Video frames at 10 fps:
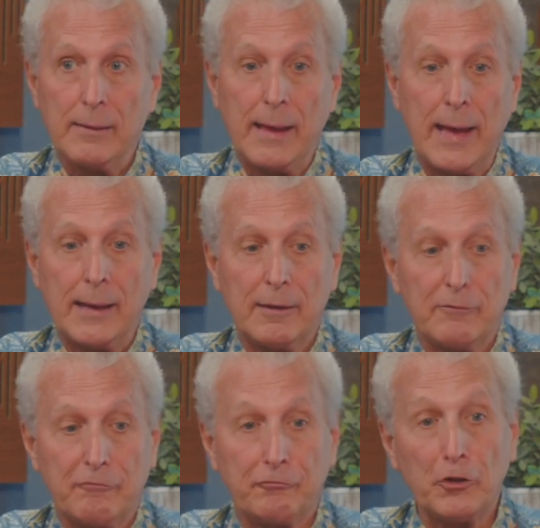and it
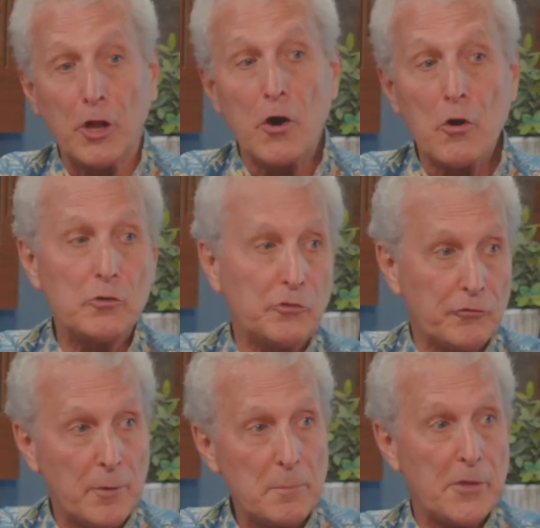flows
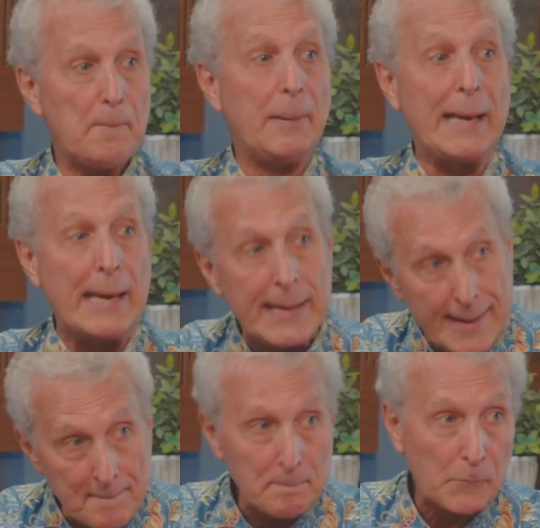from the
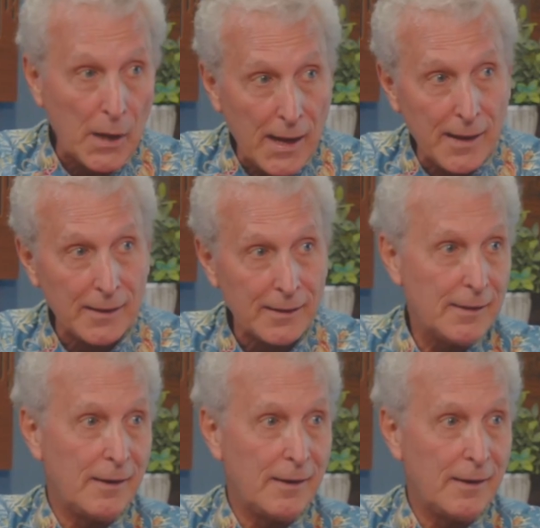penumbra of